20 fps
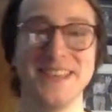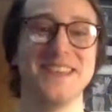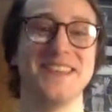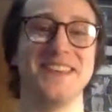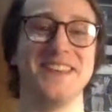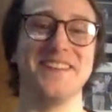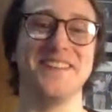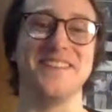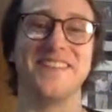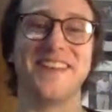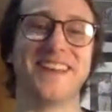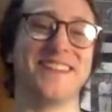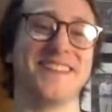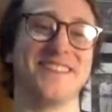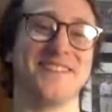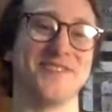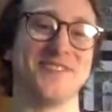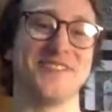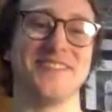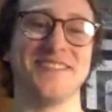Like
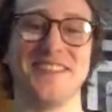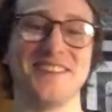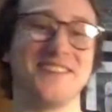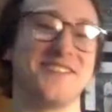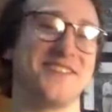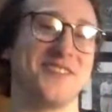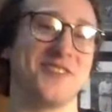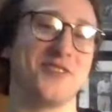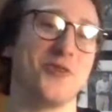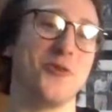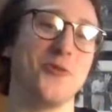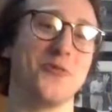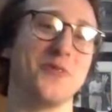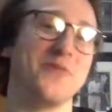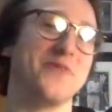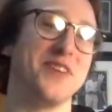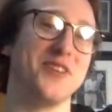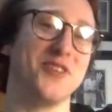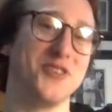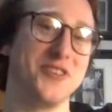there's the cult of
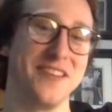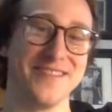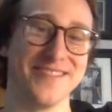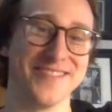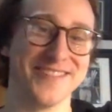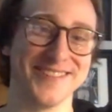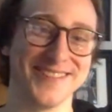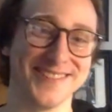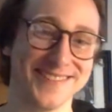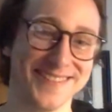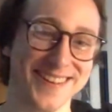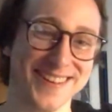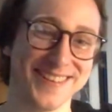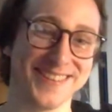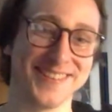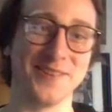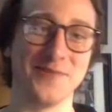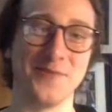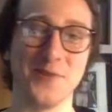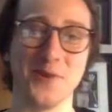the achievers, right?
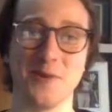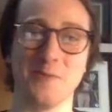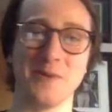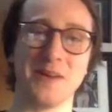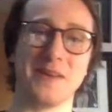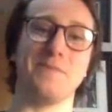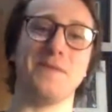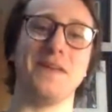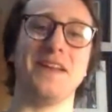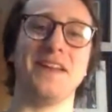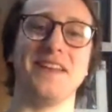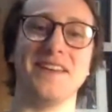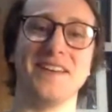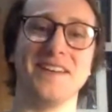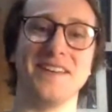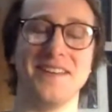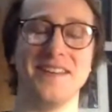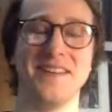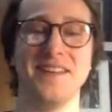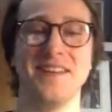So if you go on
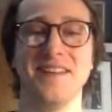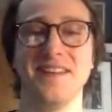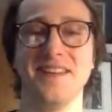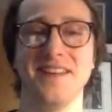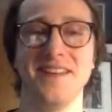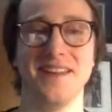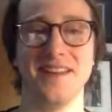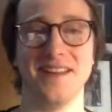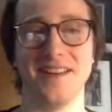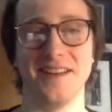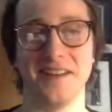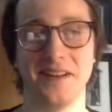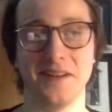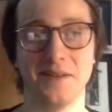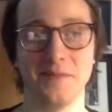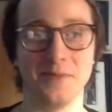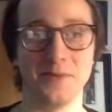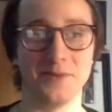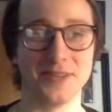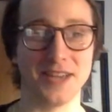Wikipedia,
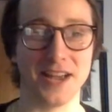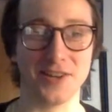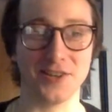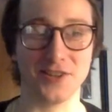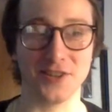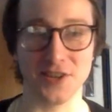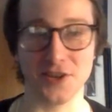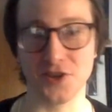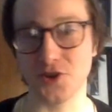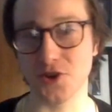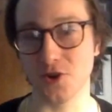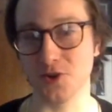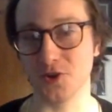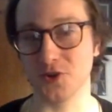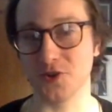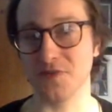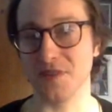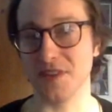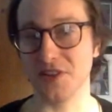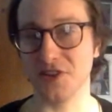there's actually a Church
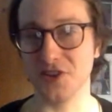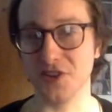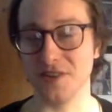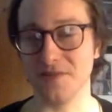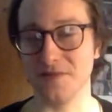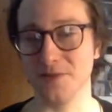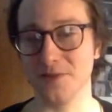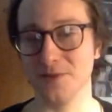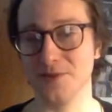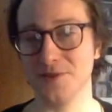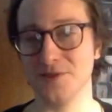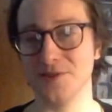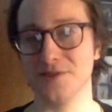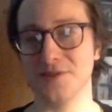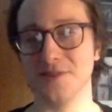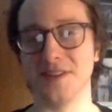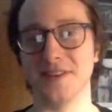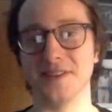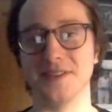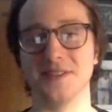of the Achievers,
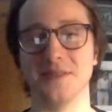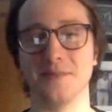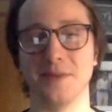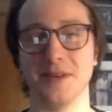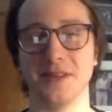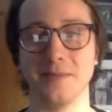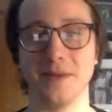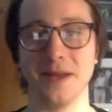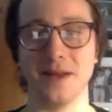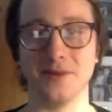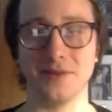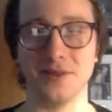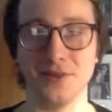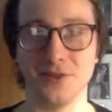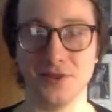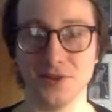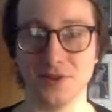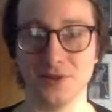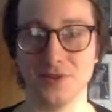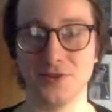and it's the Big Lebowski
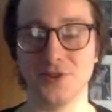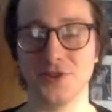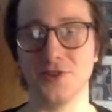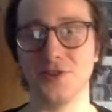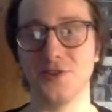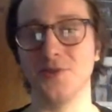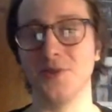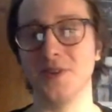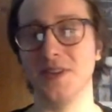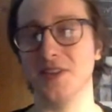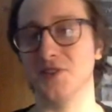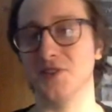Church, and you can get